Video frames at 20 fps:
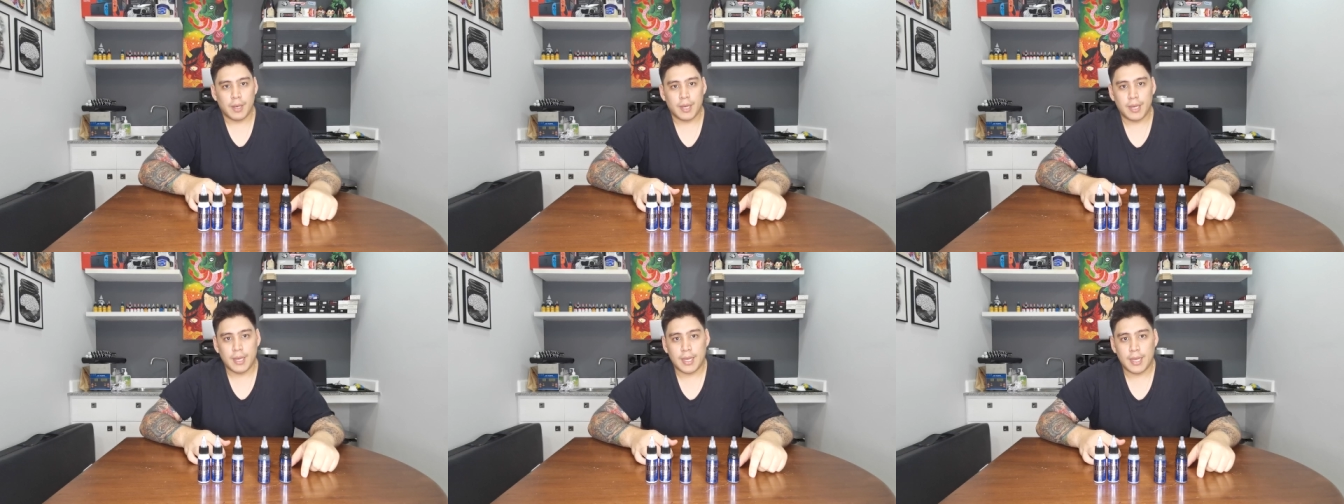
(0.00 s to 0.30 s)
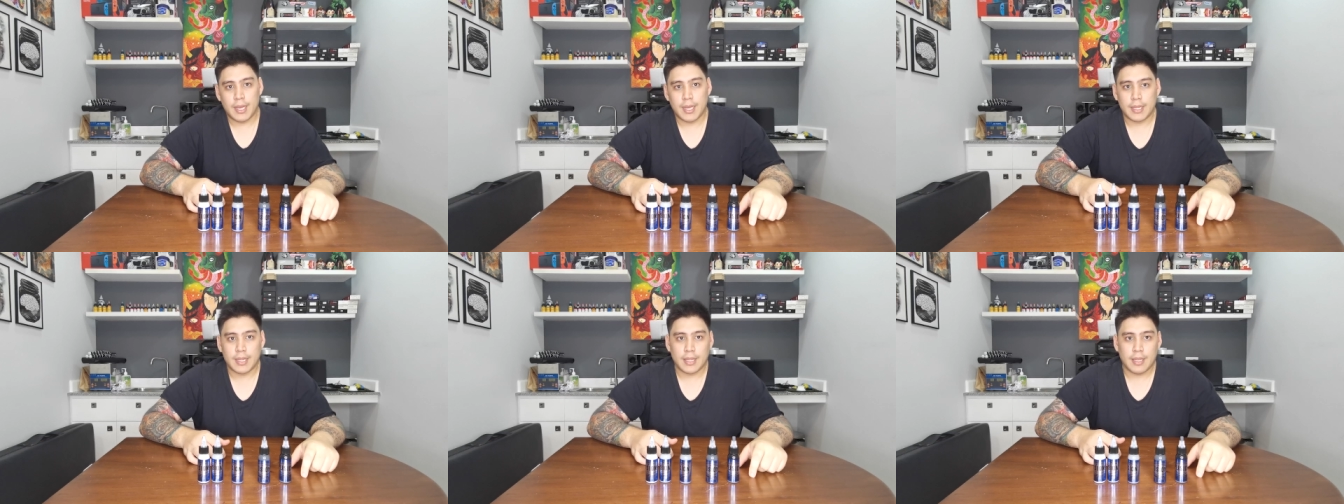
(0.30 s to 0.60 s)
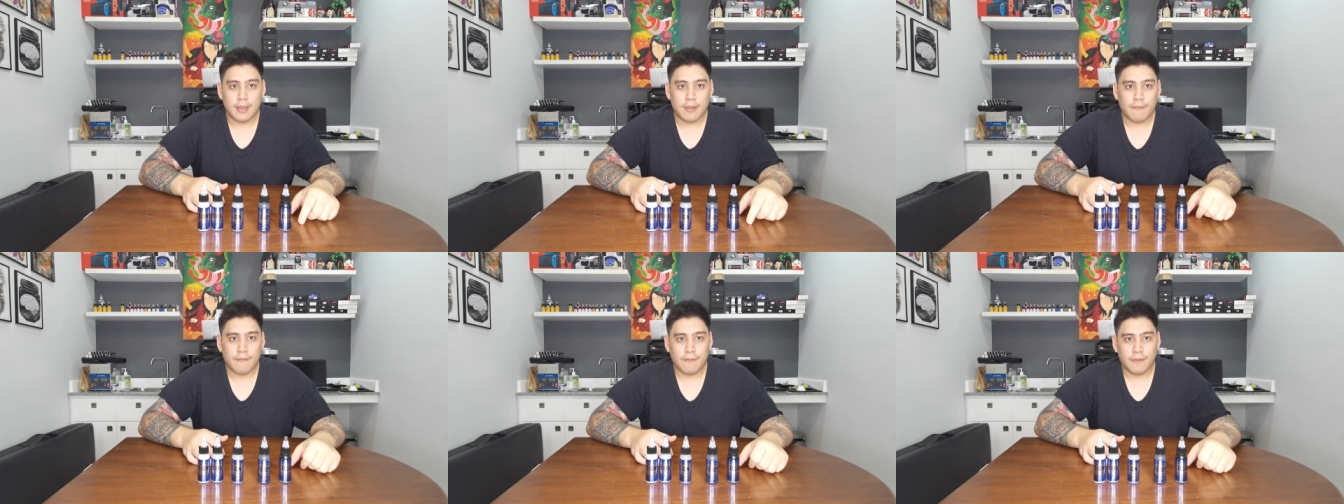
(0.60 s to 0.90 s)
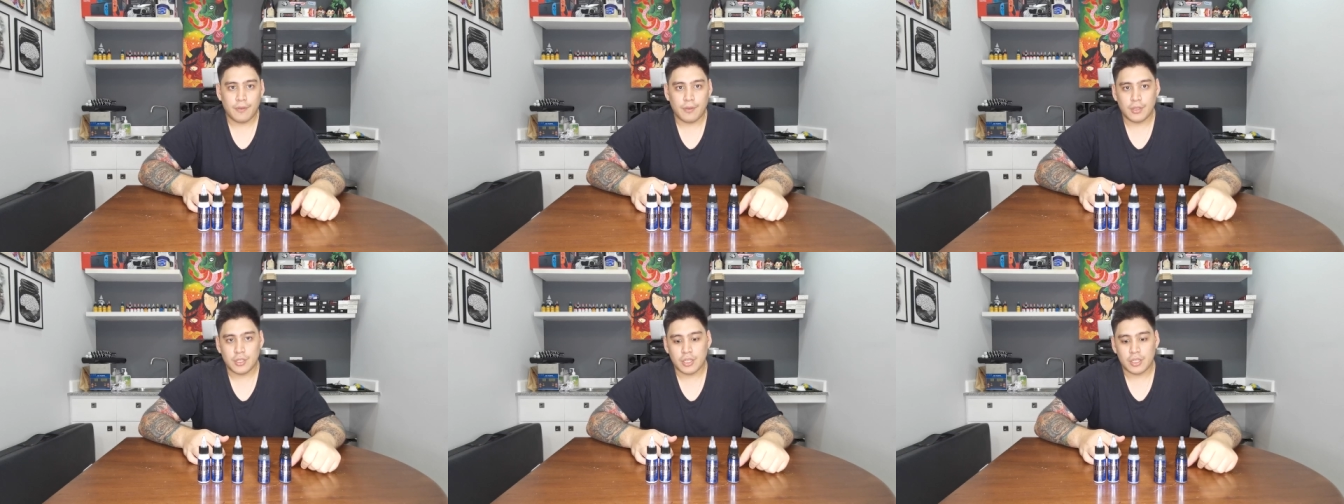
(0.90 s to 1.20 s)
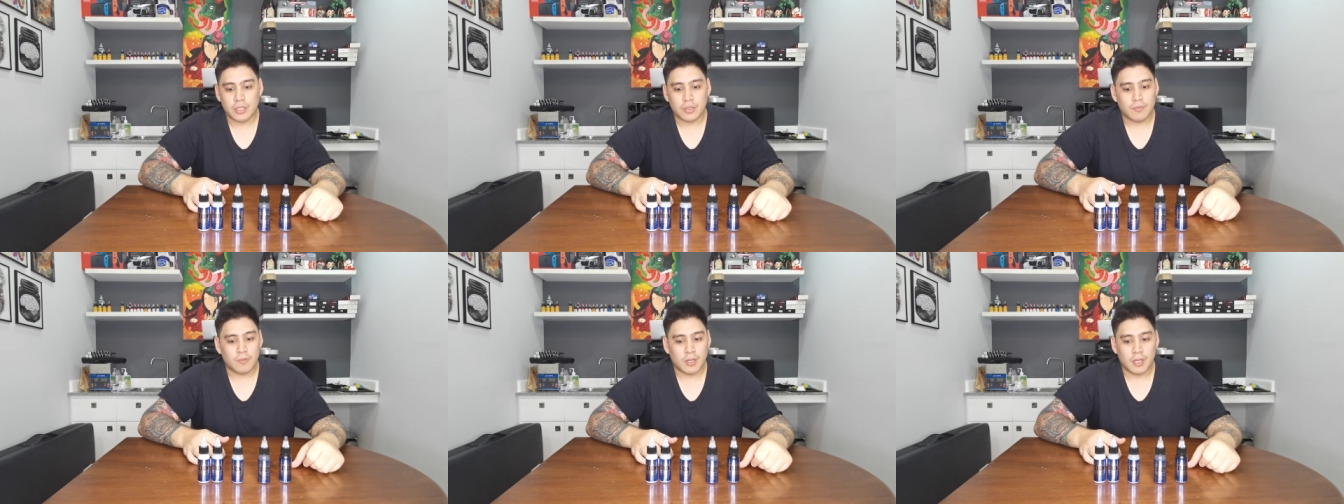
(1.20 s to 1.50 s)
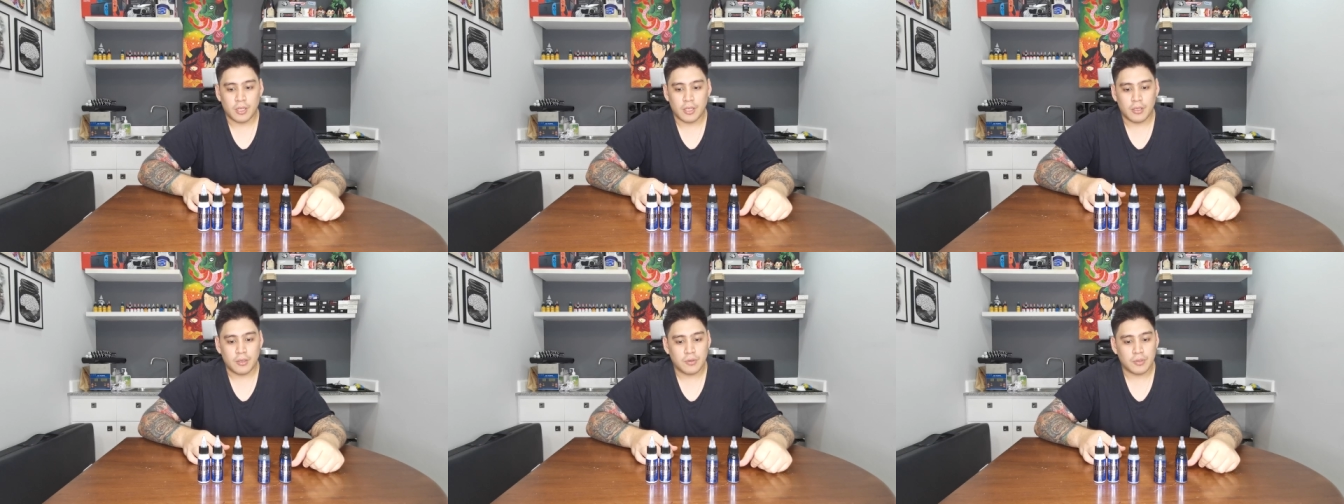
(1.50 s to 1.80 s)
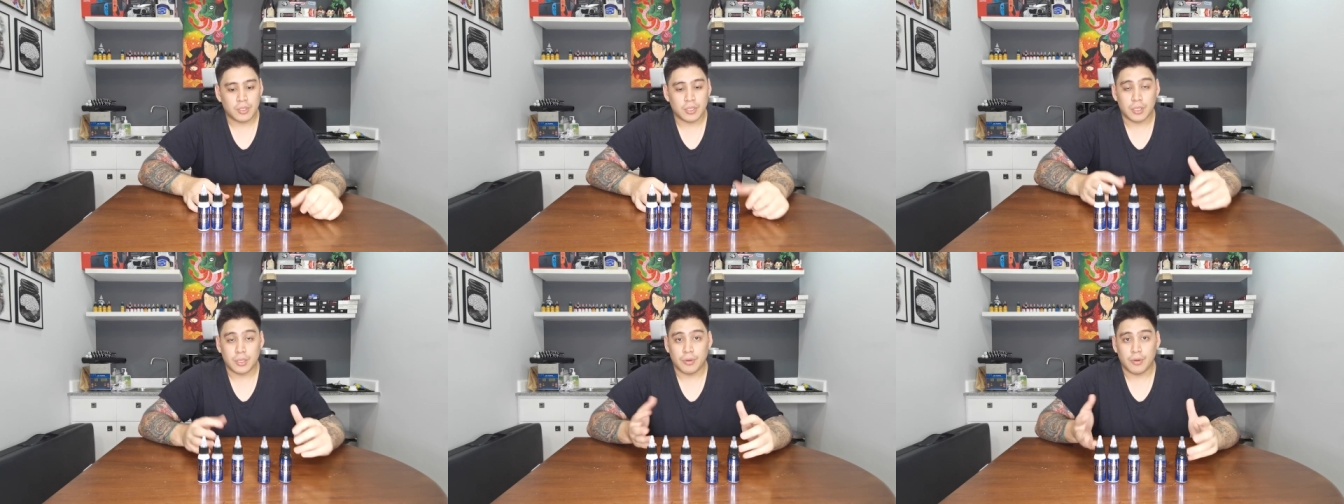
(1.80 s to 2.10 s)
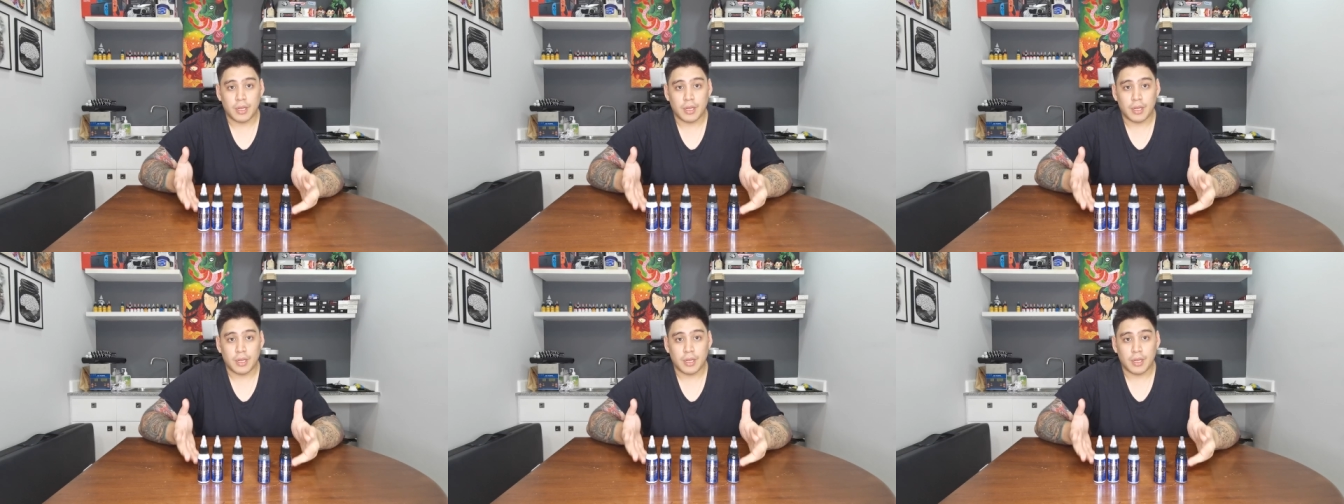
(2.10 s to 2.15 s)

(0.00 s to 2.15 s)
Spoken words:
But if you just want to use the